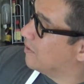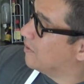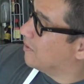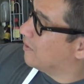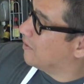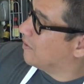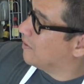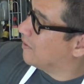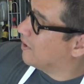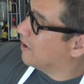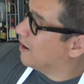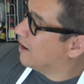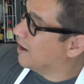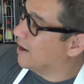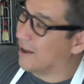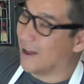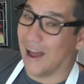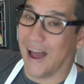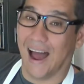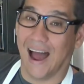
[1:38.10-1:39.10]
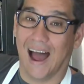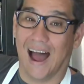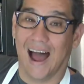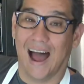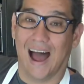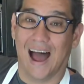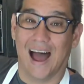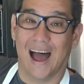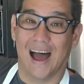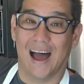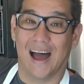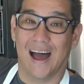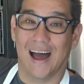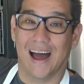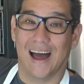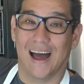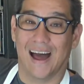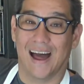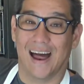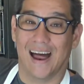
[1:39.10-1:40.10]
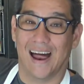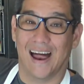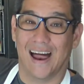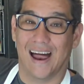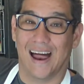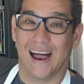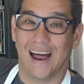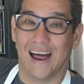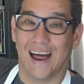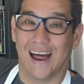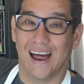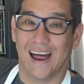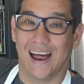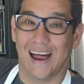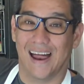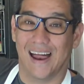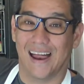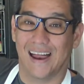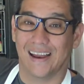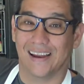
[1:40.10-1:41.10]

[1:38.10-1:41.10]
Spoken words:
No one is speaking in this clip.